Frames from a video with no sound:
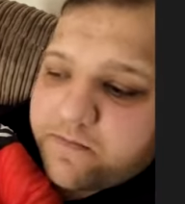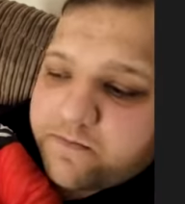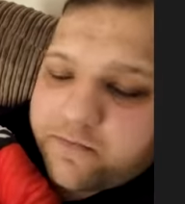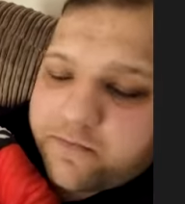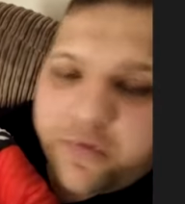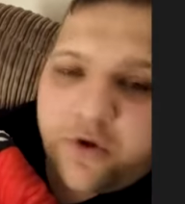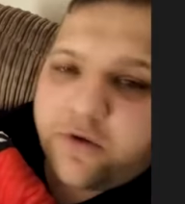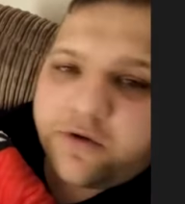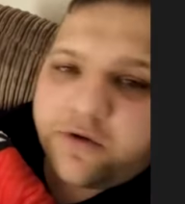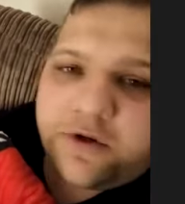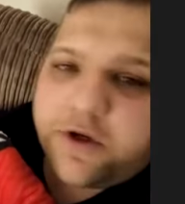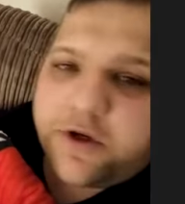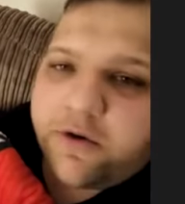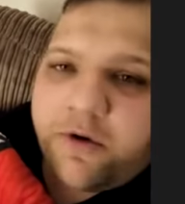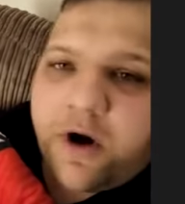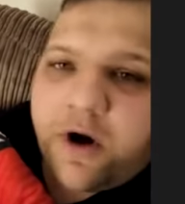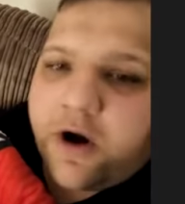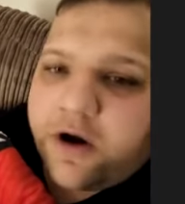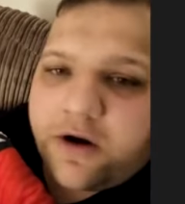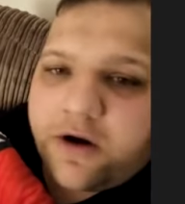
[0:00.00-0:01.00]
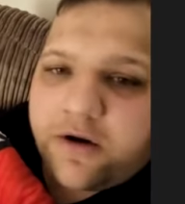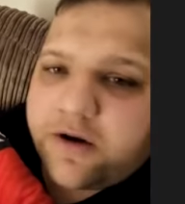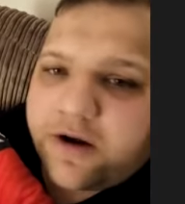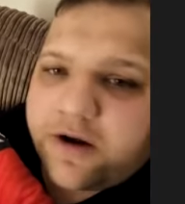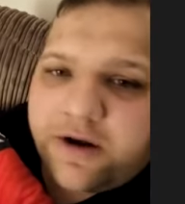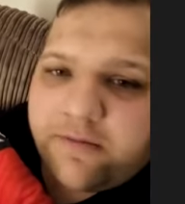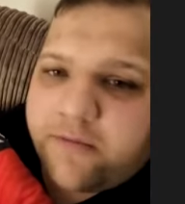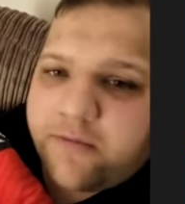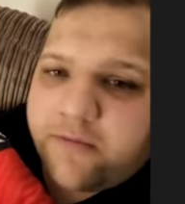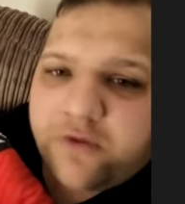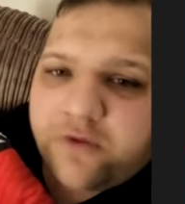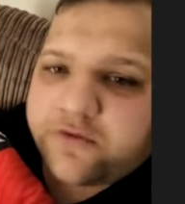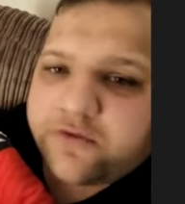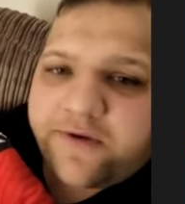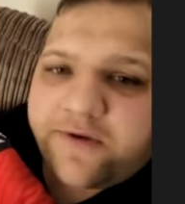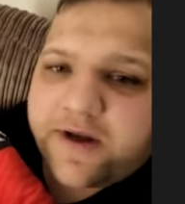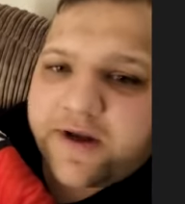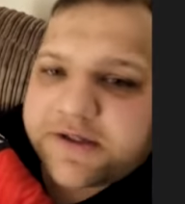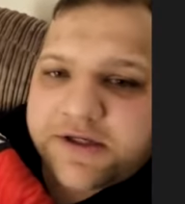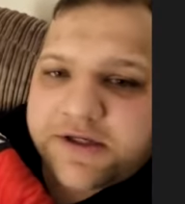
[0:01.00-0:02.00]
but you are most
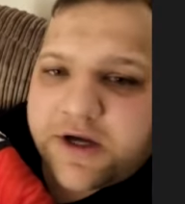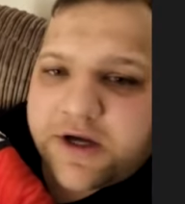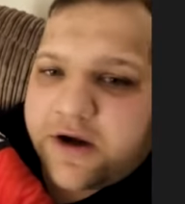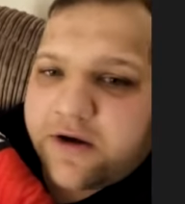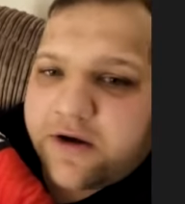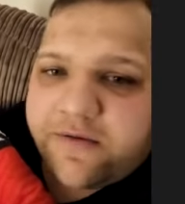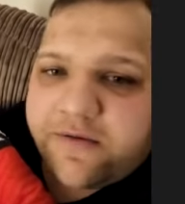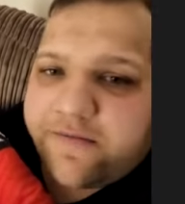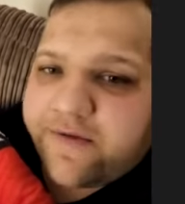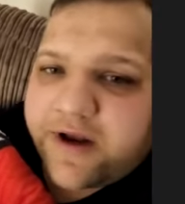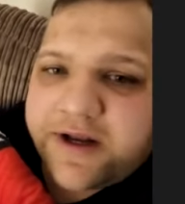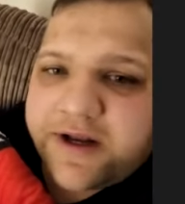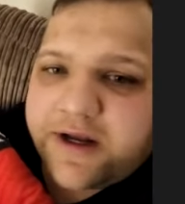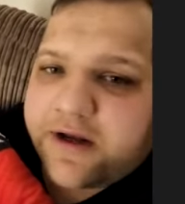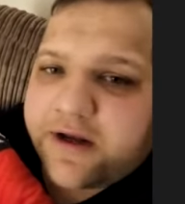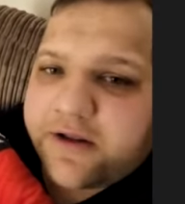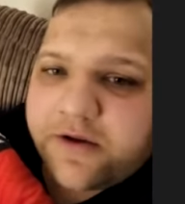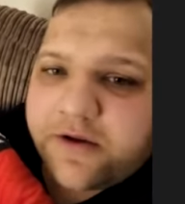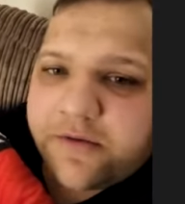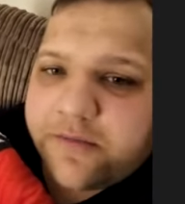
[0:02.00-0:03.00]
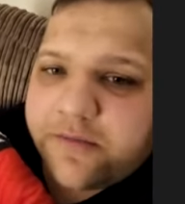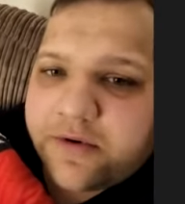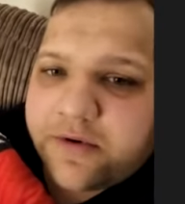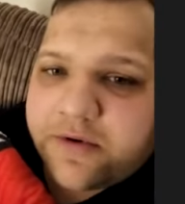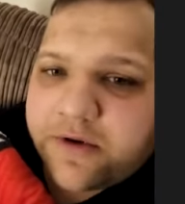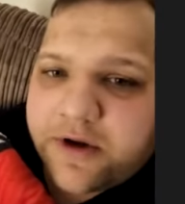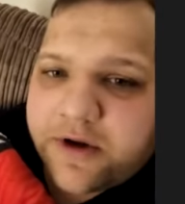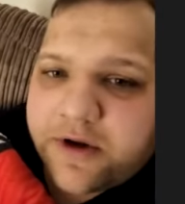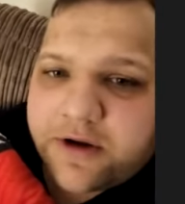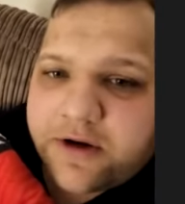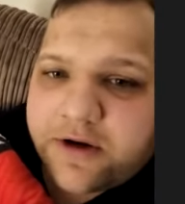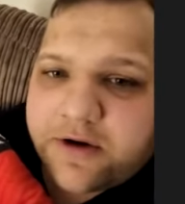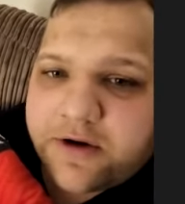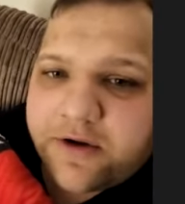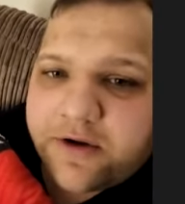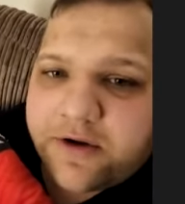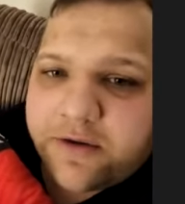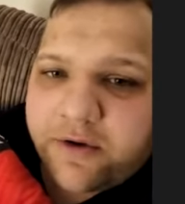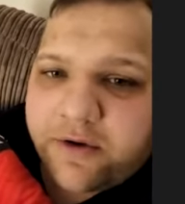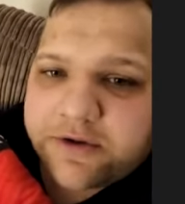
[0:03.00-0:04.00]
fans are with any club. You know,
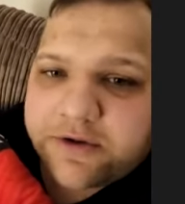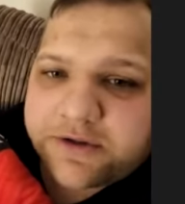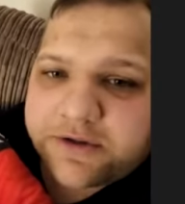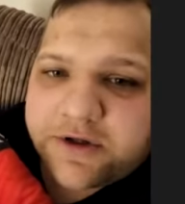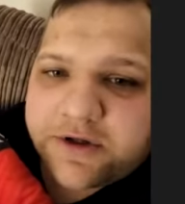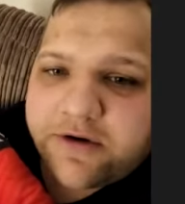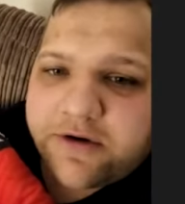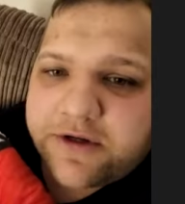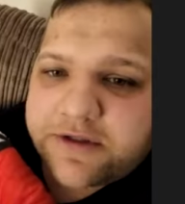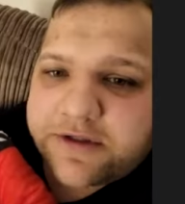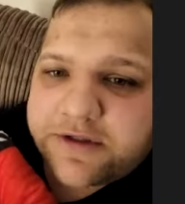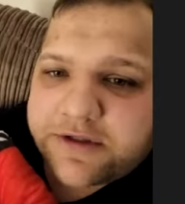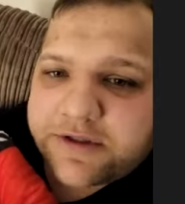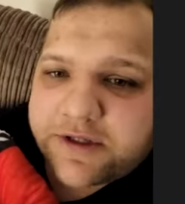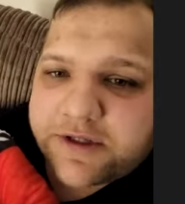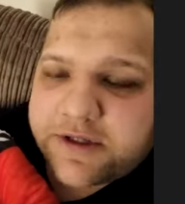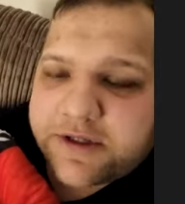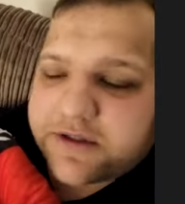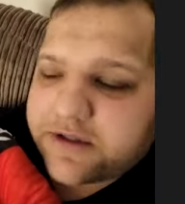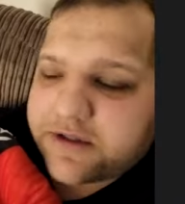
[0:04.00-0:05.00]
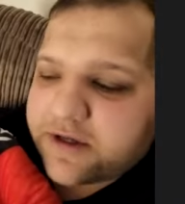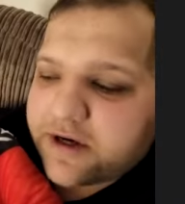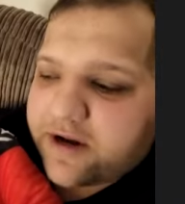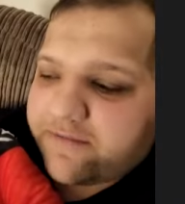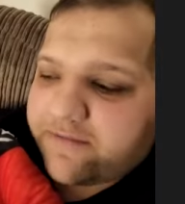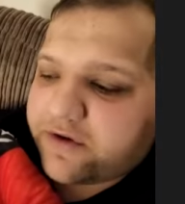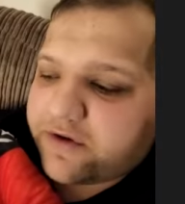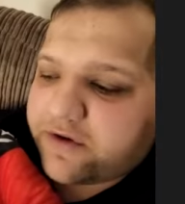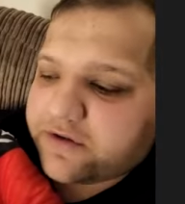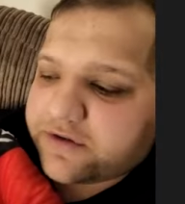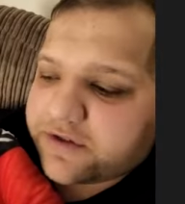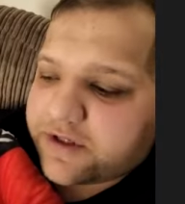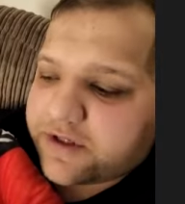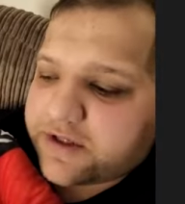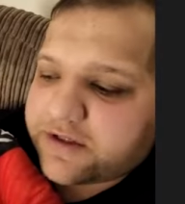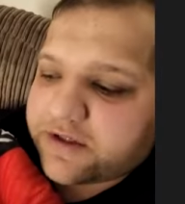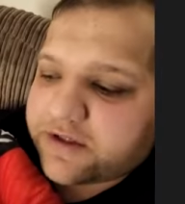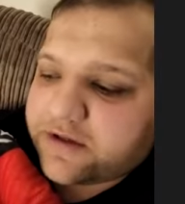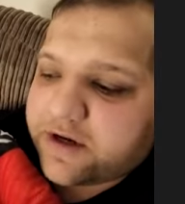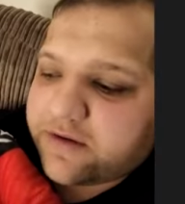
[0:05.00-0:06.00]
you want to go into the season and have a good
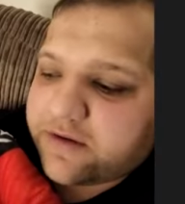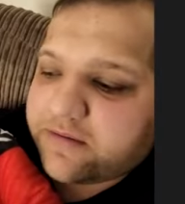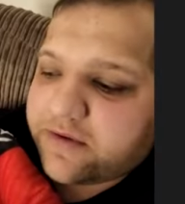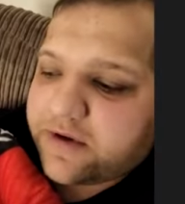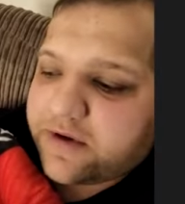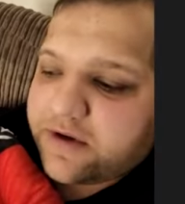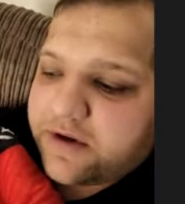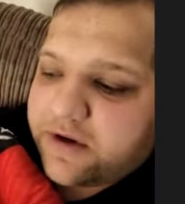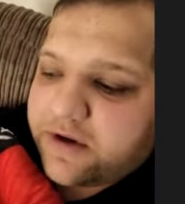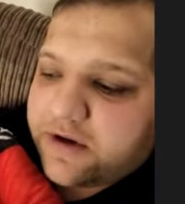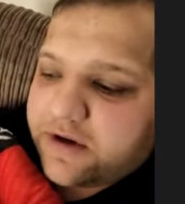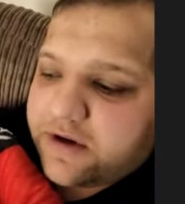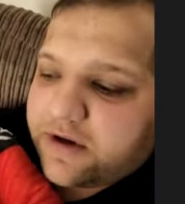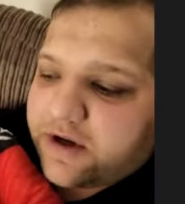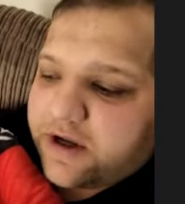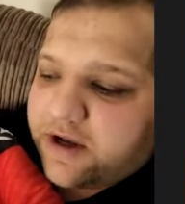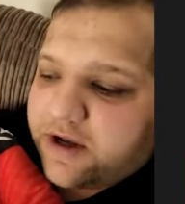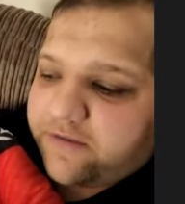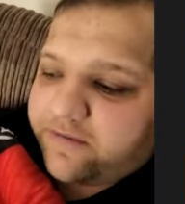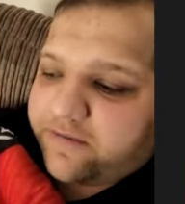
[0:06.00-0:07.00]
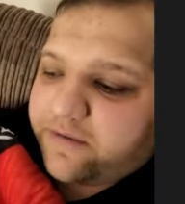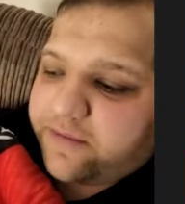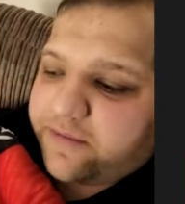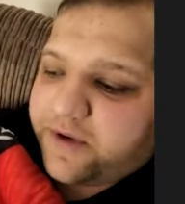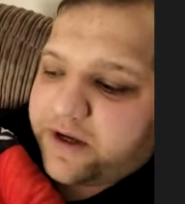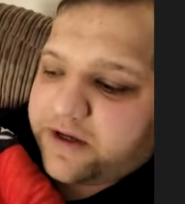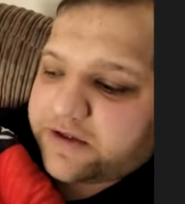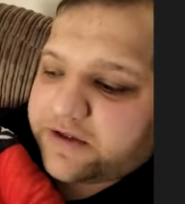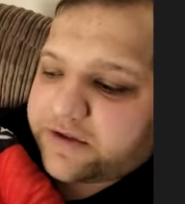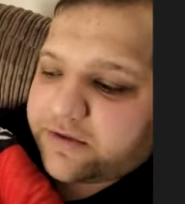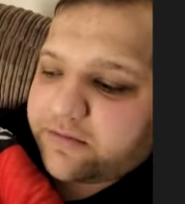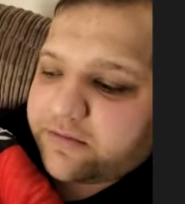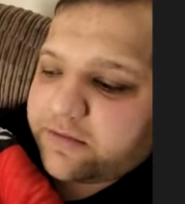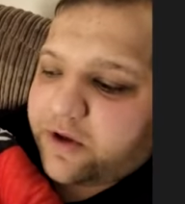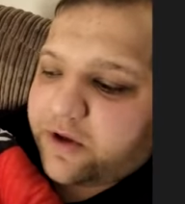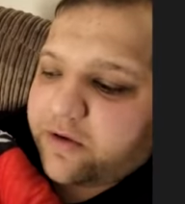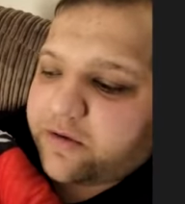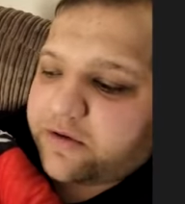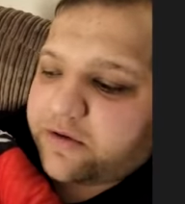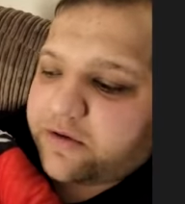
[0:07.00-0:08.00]
season. And if you beat some
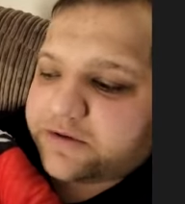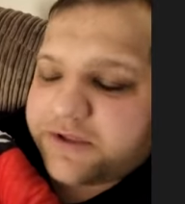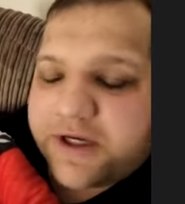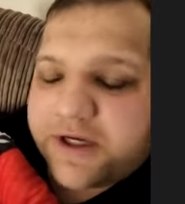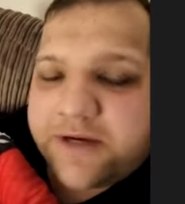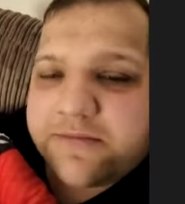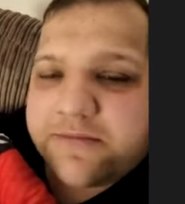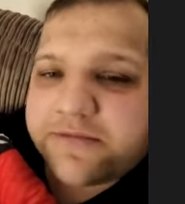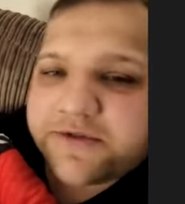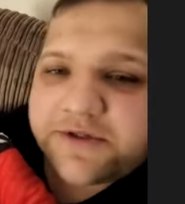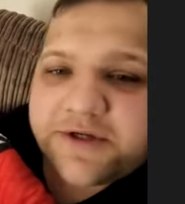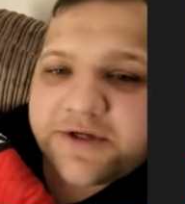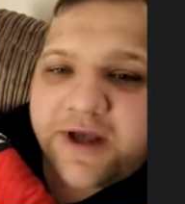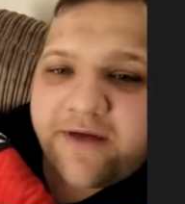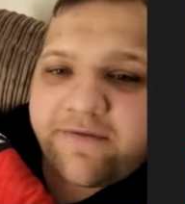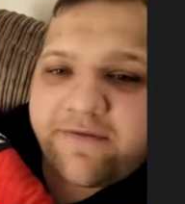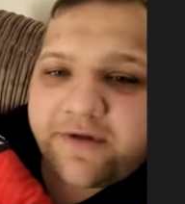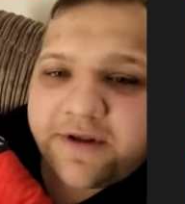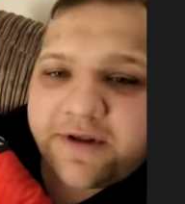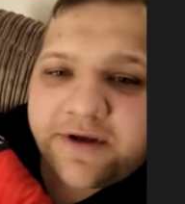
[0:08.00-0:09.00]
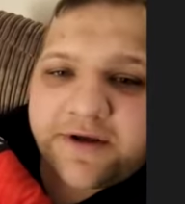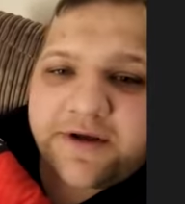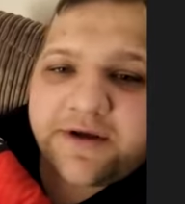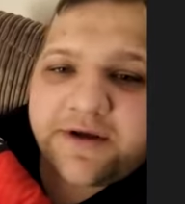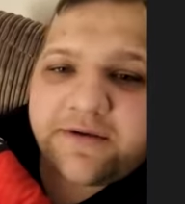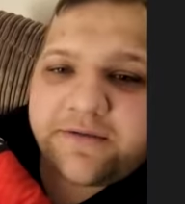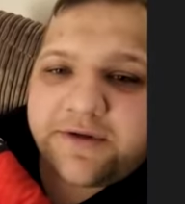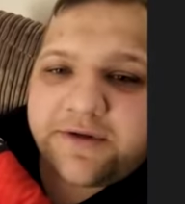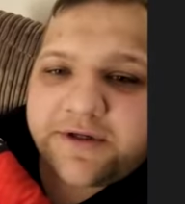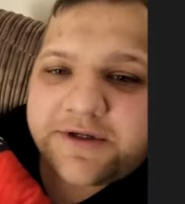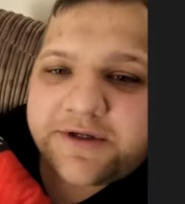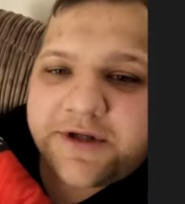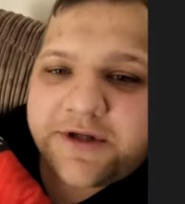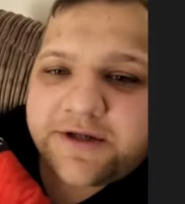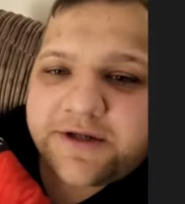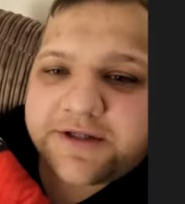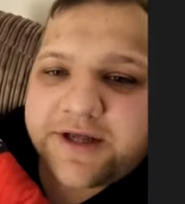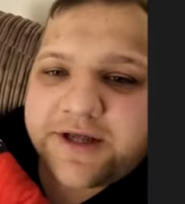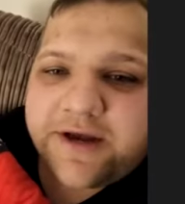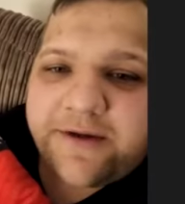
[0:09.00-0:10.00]
local teams heavily, you, mm-hmm. you
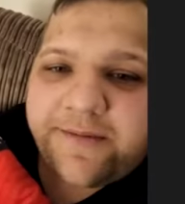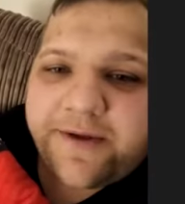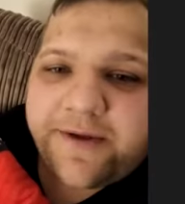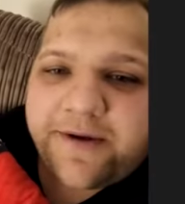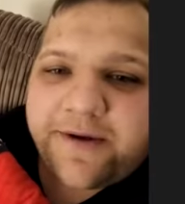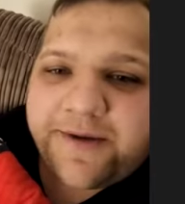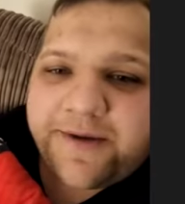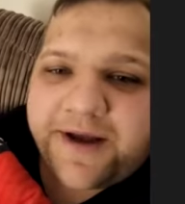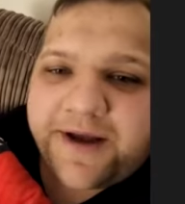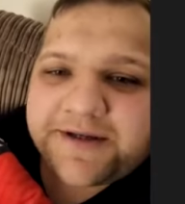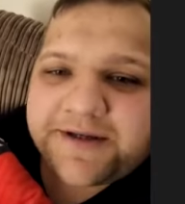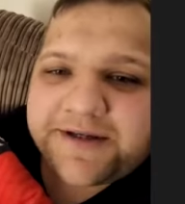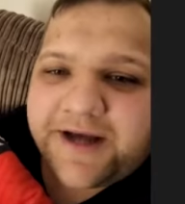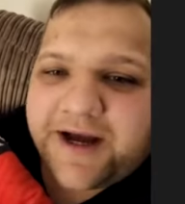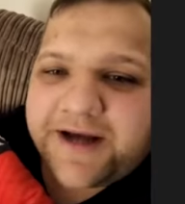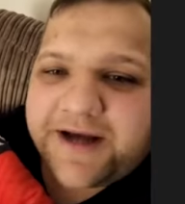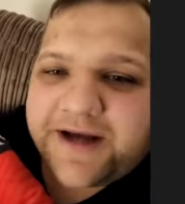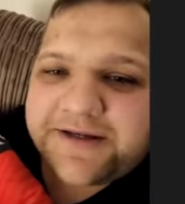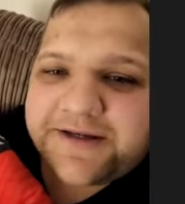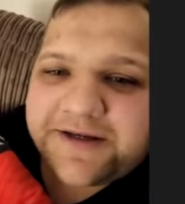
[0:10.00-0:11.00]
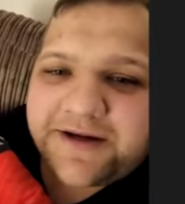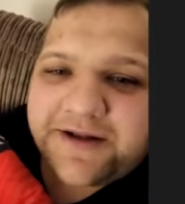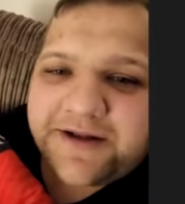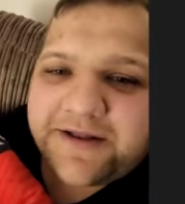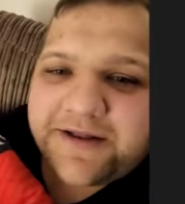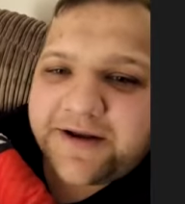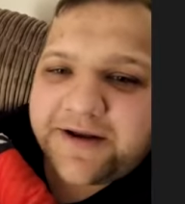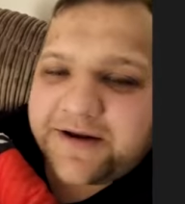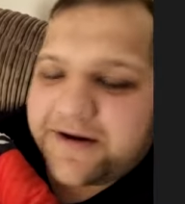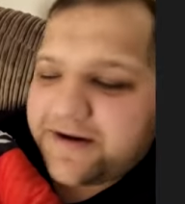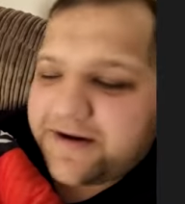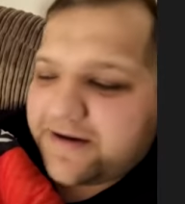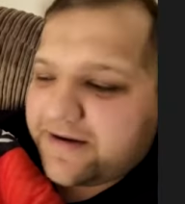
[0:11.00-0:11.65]
start to get a little bit excited, and then